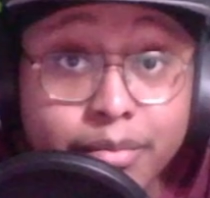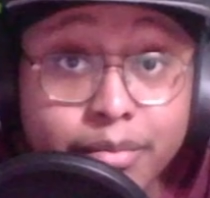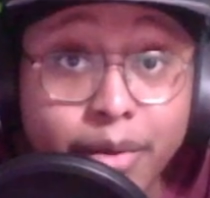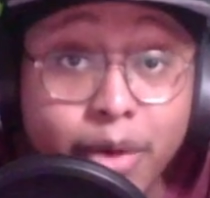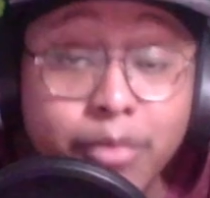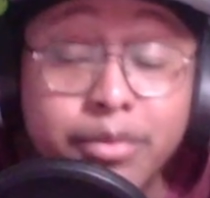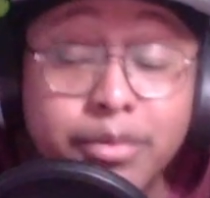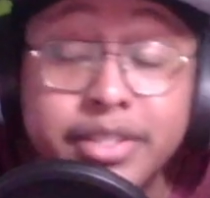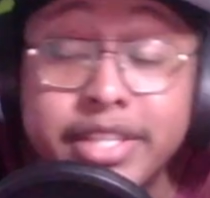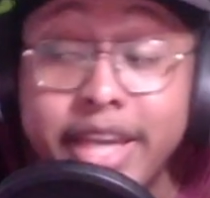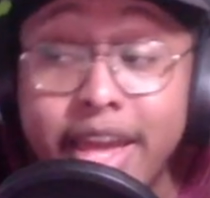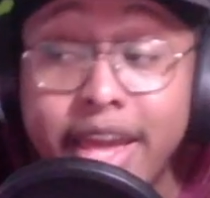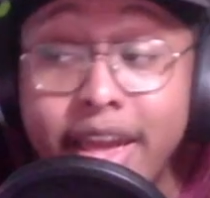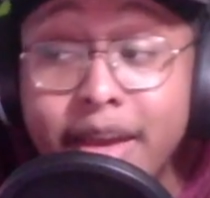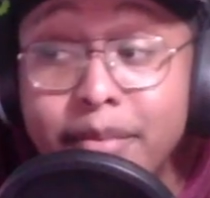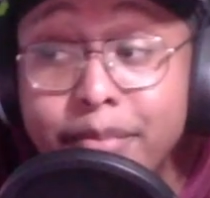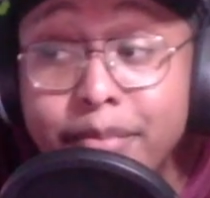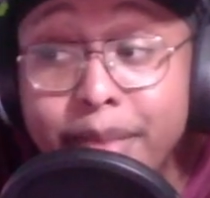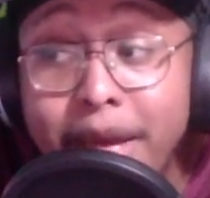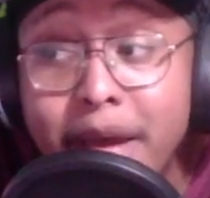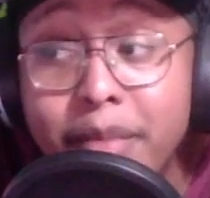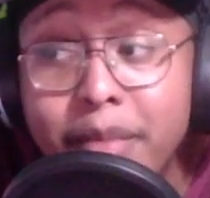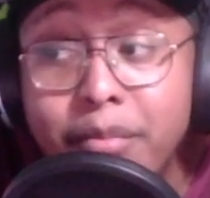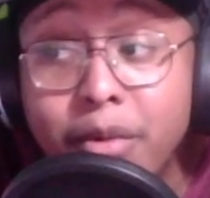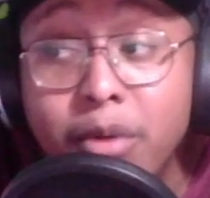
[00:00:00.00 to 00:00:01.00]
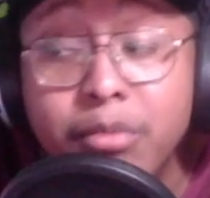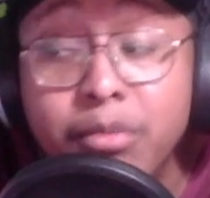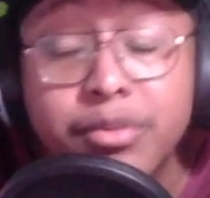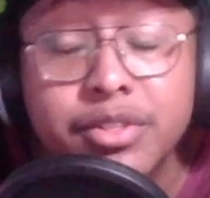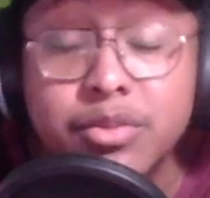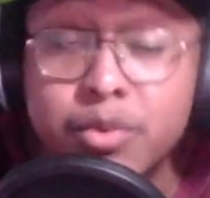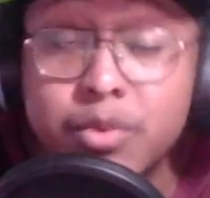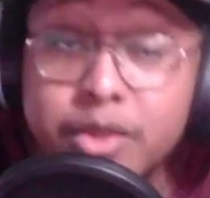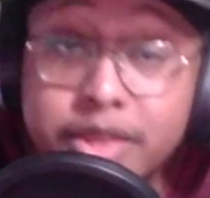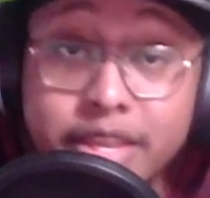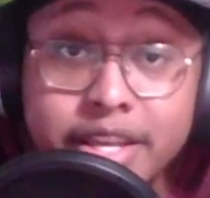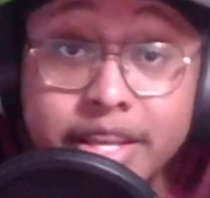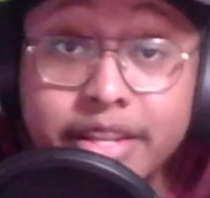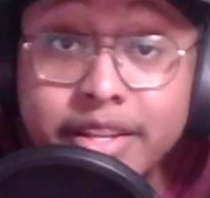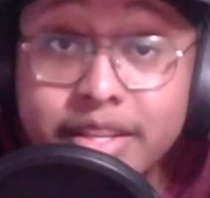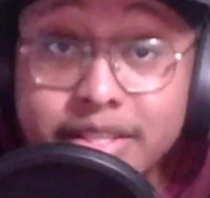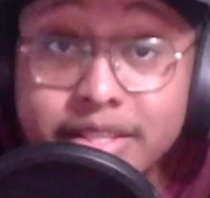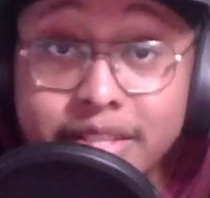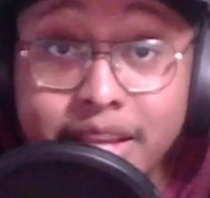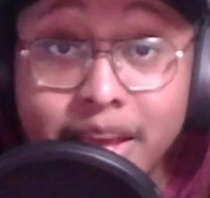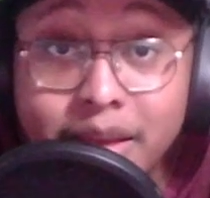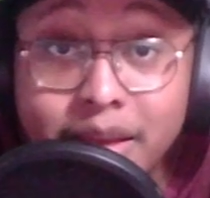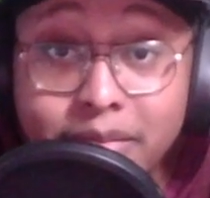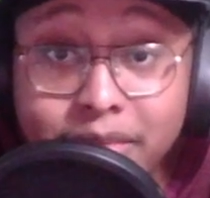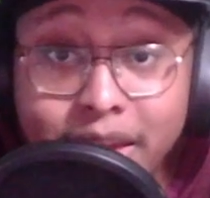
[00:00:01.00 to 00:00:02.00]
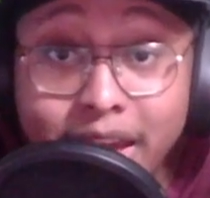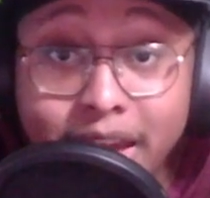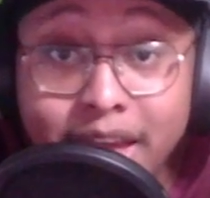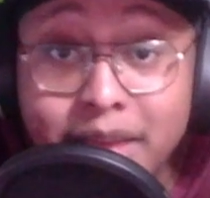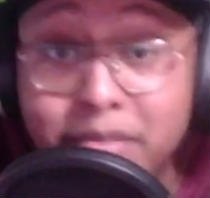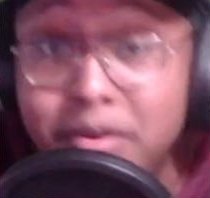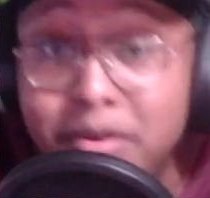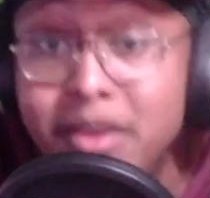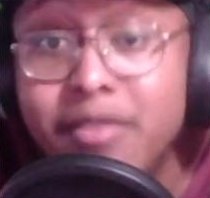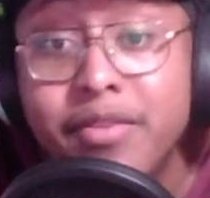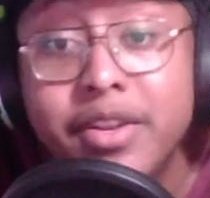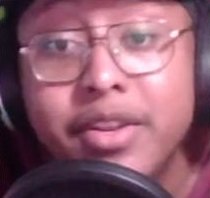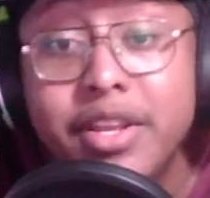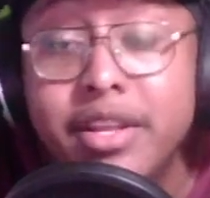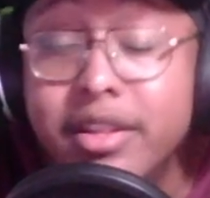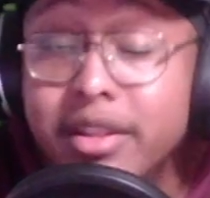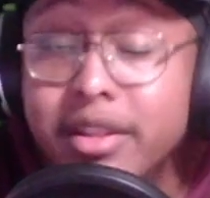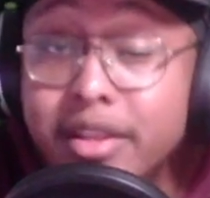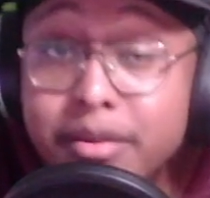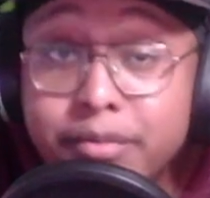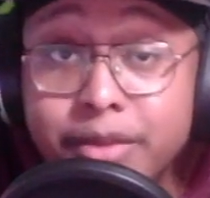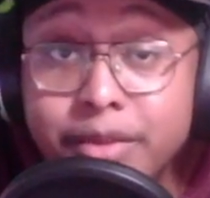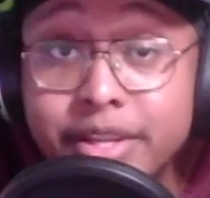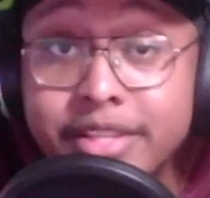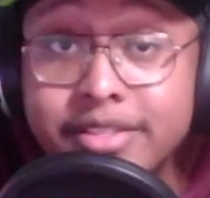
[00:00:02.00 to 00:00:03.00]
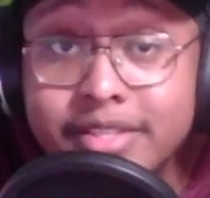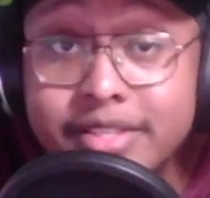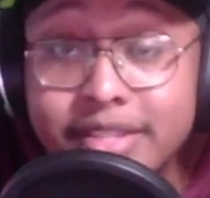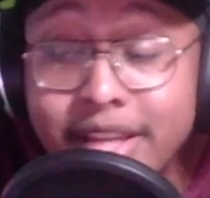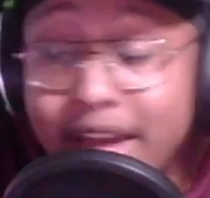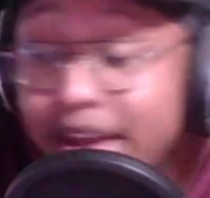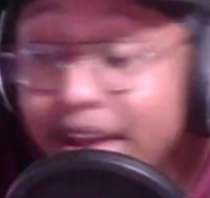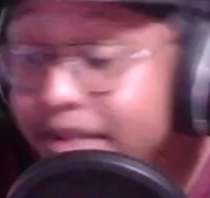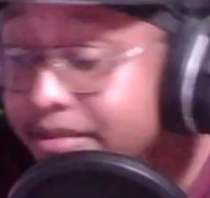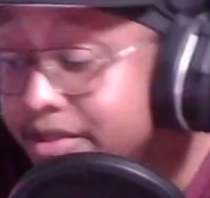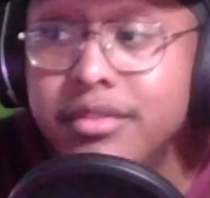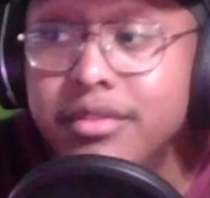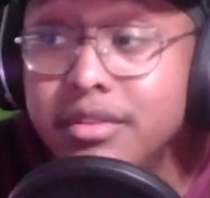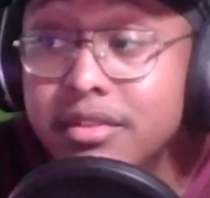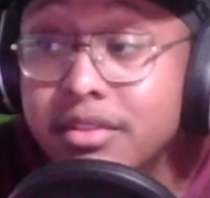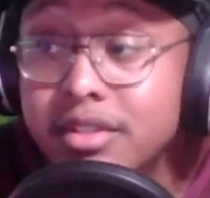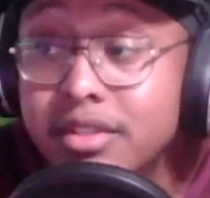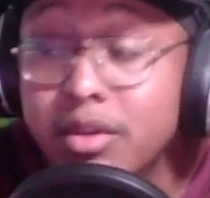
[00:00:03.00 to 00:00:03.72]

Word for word: moments and bad moments within the same game, even in limited snaps.